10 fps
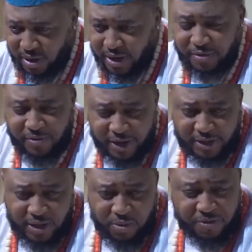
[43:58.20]
I
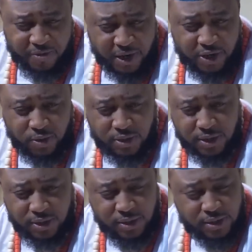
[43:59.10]
advise that we find the
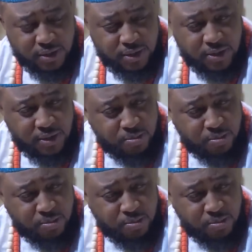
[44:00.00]
authenticity in